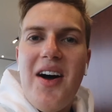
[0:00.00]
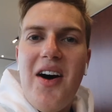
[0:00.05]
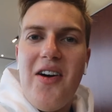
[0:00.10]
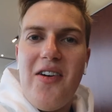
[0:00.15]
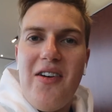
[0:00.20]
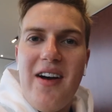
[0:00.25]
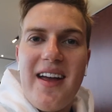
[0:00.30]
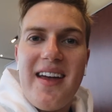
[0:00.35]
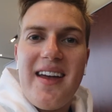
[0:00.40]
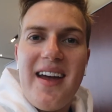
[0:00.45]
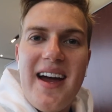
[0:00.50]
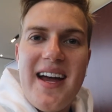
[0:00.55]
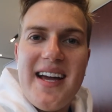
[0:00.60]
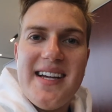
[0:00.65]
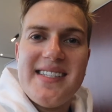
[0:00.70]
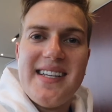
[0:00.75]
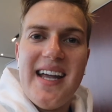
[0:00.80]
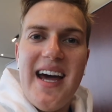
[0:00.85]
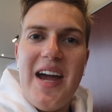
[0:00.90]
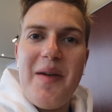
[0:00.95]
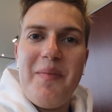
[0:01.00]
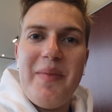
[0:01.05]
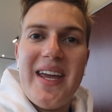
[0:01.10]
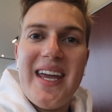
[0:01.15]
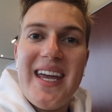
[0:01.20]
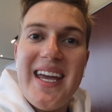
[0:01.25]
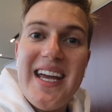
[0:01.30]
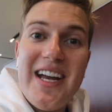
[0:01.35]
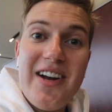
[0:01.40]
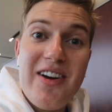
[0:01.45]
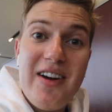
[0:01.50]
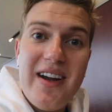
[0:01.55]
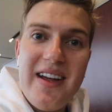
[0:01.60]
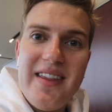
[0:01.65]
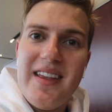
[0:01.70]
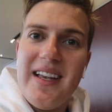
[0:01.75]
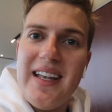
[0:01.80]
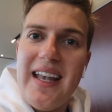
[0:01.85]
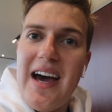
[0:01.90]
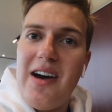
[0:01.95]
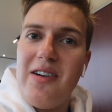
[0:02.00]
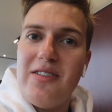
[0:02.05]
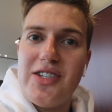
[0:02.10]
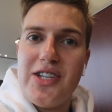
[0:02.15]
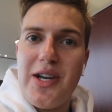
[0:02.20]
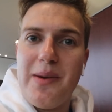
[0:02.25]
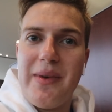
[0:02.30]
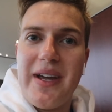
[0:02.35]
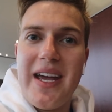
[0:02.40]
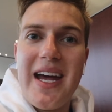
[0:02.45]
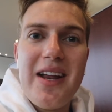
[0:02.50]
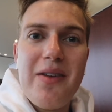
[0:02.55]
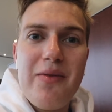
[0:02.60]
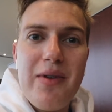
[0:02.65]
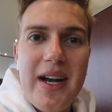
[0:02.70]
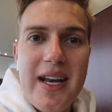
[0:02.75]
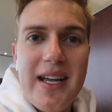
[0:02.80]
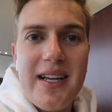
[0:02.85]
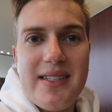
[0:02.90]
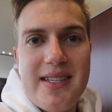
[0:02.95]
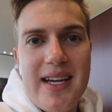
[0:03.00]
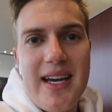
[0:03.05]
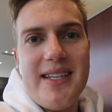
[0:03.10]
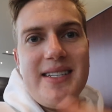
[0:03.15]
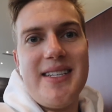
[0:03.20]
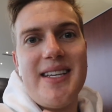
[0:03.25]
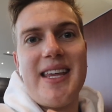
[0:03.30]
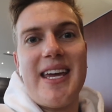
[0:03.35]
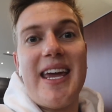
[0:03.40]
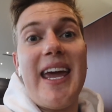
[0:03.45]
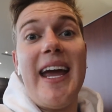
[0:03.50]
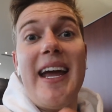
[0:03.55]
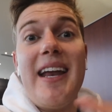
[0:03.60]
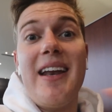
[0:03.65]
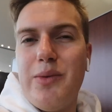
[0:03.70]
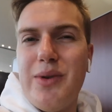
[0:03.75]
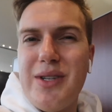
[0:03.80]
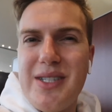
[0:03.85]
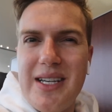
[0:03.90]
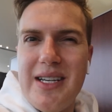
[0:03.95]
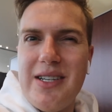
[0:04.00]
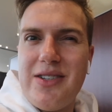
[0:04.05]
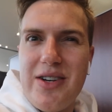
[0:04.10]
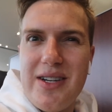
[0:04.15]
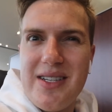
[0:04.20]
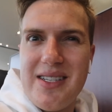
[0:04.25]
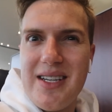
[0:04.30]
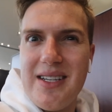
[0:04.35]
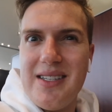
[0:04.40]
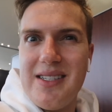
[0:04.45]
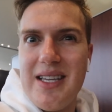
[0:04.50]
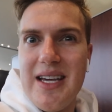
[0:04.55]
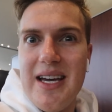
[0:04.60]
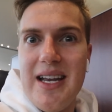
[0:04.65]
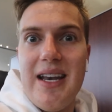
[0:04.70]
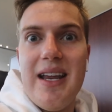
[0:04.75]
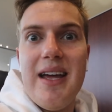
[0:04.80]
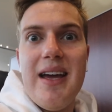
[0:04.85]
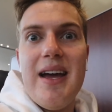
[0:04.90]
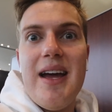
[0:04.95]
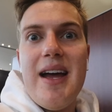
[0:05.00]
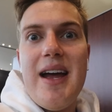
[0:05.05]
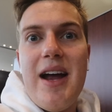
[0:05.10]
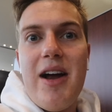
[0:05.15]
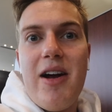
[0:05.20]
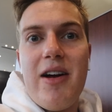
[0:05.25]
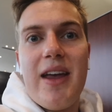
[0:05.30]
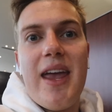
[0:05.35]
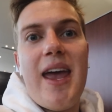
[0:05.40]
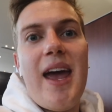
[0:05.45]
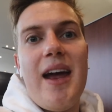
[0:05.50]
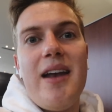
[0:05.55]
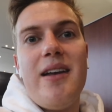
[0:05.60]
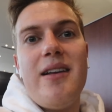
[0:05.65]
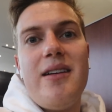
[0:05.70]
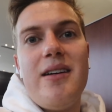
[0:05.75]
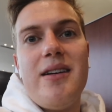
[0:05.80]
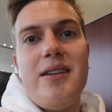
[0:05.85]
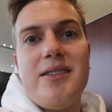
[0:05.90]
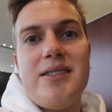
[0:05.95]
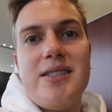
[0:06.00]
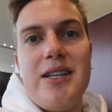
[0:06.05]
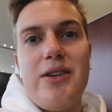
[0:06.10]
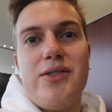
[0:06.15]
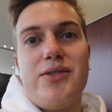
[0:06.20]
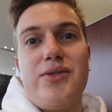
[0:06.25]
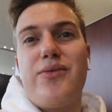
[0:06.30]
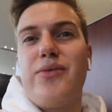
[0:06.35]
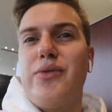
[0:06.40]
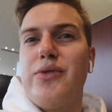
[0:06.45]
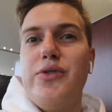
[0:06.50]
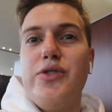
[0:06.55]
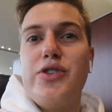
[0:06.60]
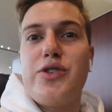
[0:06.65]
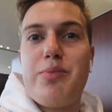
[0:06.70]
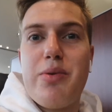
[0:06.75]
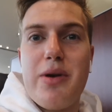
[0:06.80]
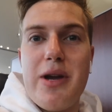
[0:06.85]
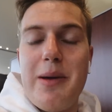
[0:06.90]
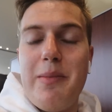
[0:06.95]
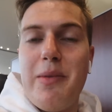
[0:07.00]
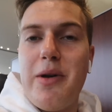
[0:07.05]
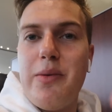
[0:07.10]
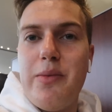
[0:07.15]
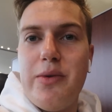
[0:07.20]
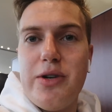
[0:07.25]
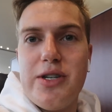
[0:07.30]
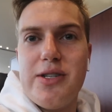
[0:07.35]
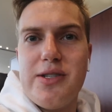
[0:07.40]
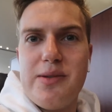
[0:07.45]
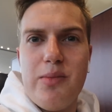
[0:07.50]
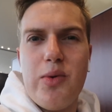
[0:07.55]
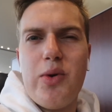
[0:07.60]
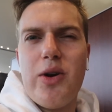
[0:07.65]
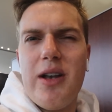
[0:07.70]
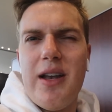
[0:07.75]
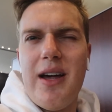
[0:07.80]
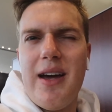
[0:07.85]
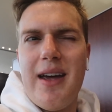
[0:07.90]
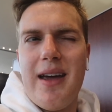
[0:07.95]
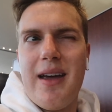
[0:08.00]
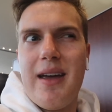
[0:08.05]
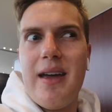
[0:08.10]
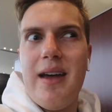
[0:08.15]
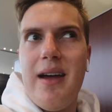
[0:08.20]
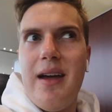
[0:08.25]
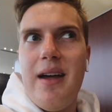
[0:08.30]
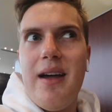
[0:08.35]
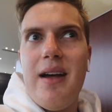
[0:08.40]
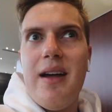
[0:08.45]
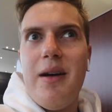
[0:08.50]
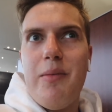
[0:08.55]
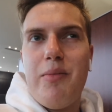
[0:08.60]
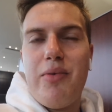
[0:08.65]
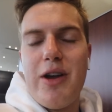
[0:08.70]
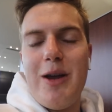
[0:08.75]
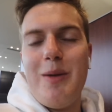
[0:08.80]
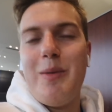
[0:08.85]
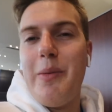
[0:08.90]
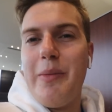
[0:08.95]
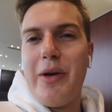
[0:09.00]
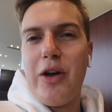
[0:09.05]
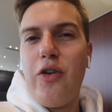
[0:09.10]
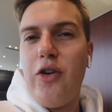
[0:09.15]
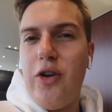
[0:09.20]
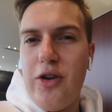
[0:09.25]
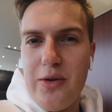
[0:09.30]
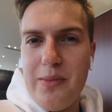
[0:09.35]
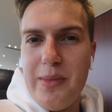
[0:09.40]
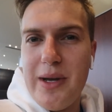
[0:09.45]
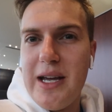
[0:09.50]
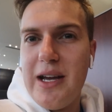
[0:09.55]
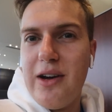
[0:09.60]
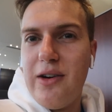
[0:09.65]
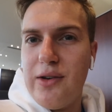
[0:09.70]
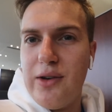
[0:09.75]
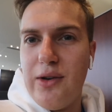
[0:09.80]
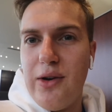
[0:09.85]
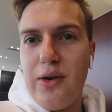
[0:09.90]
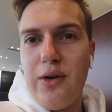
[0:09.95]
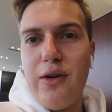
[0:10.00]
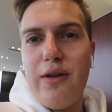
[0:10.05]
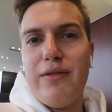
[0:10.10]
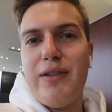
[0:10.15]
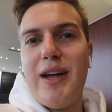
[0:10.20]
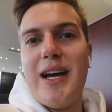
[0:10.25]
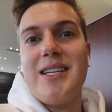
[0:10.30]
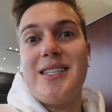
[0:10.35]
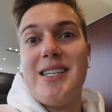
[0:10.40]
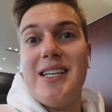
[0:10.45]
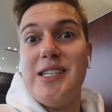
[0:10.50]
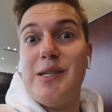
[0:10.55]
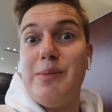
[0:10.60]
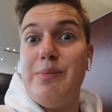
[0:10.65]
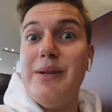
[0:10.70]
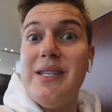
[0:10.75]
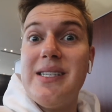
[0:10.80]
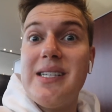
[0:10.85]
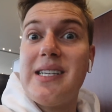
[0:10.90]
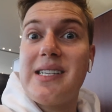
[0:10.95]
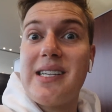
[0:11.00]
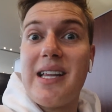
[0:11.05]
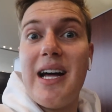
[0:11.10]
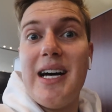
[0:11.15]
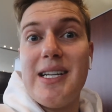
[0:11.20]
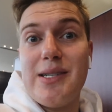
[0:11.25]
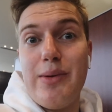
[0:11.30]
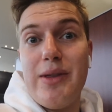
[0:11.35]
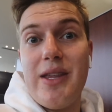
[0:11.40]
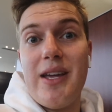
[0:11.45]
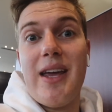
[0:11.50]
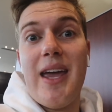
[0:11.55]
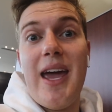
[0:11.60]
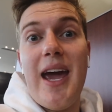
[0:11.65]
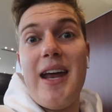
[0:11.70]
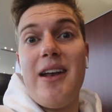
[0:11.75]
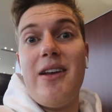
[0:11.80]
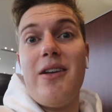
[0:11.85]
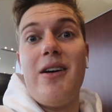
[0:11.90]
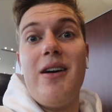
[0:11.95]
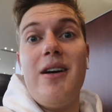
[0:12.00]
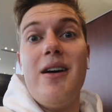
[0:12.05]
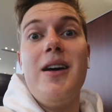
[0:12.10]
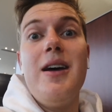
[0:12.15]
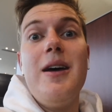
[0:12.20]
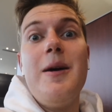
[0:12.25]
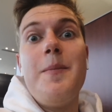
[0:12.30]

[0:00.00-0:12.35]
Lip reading: Alright guys, I'm here in the lounge. I'm getting ready to head to the gate. What's interesting is that Air Canada sells Rouge Premium, which is more like premium economy on long-haul flights, as business class within Canada.